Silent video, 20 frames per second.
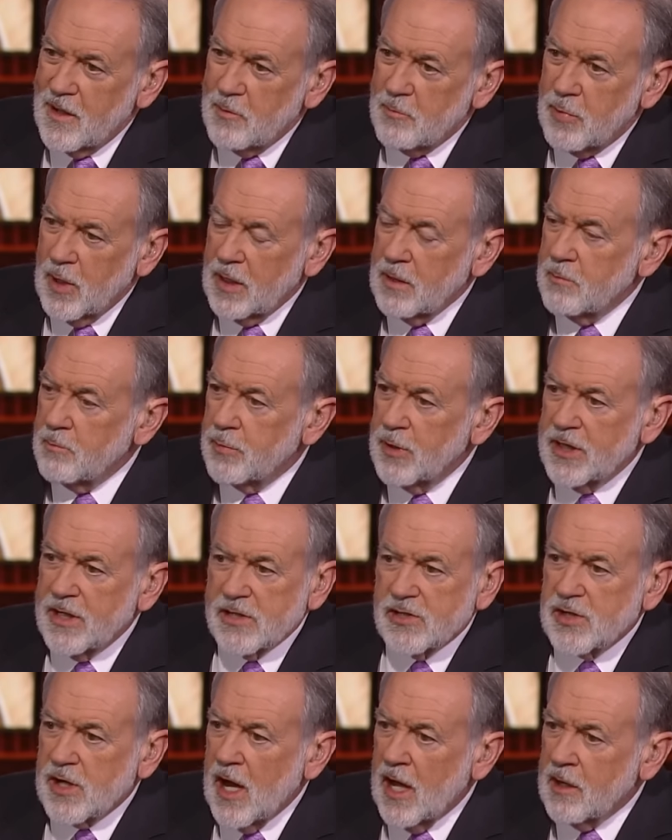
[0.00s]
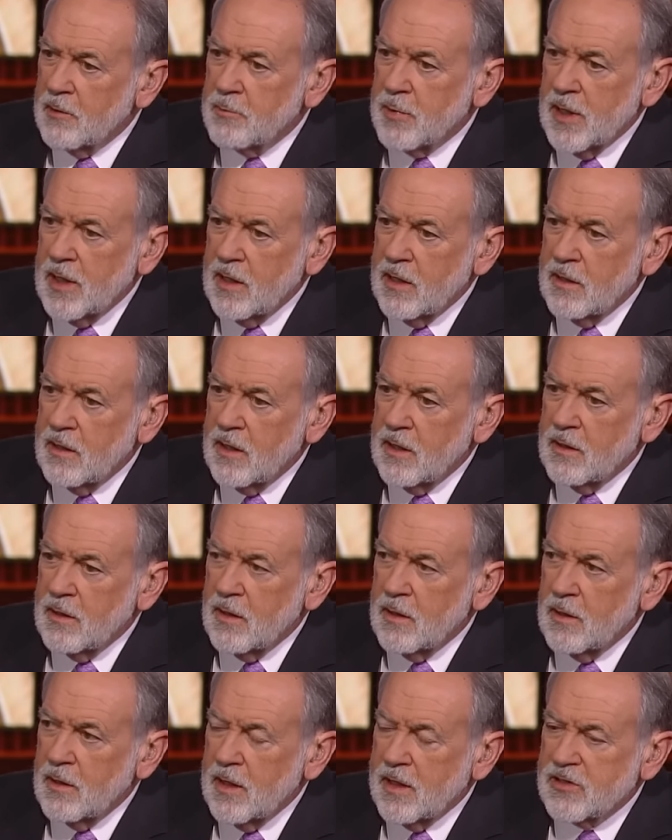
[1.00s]
but it's got to be,
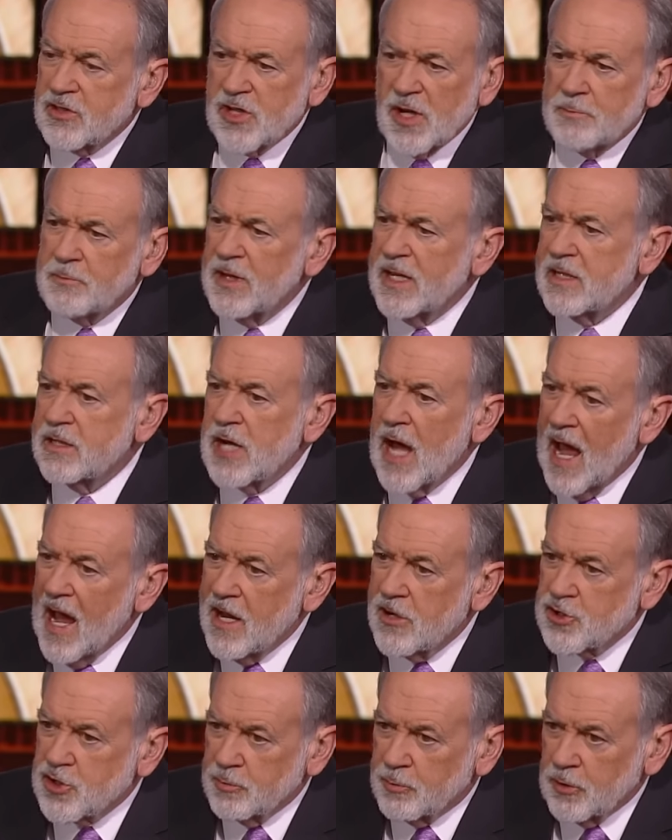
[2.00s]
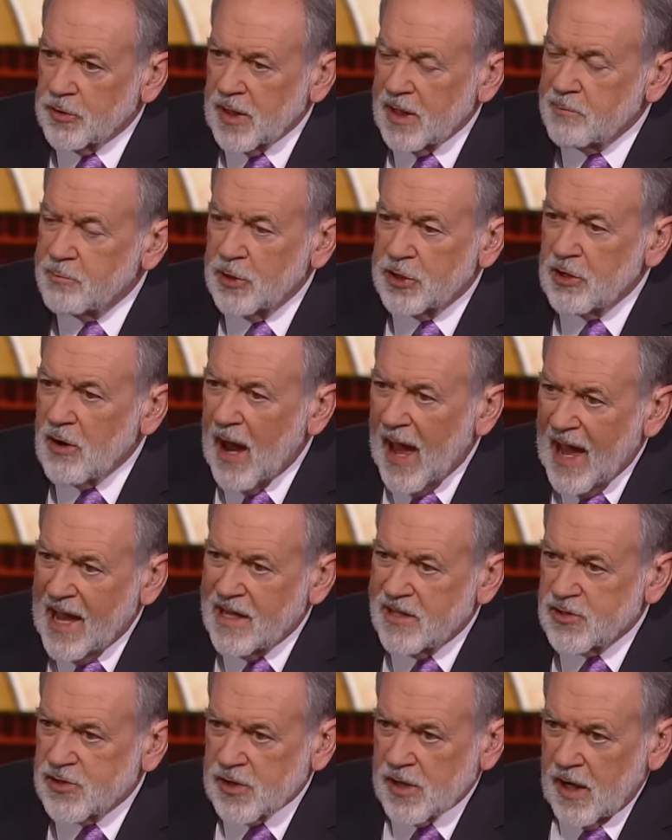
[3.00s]
it's something tangible. They can put their
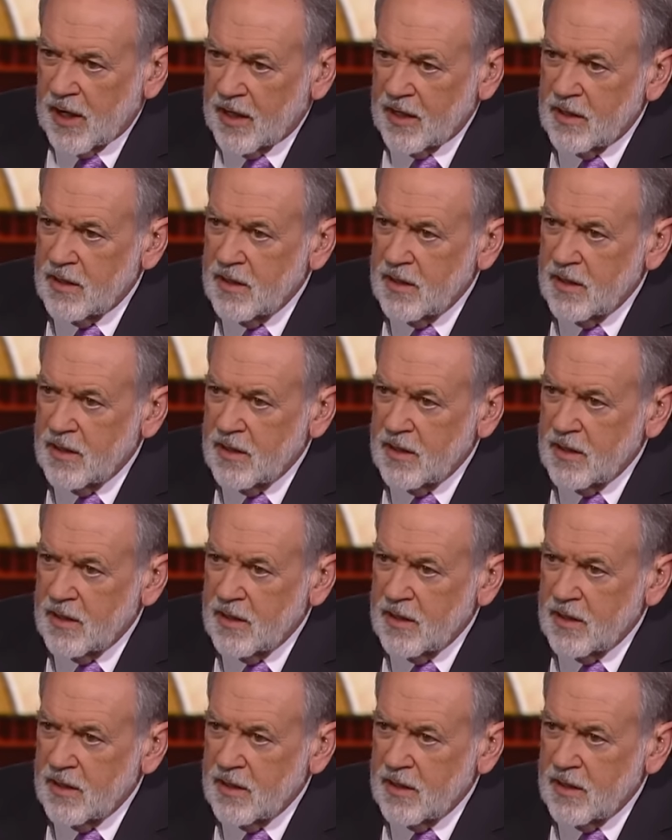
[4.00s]
hands on it.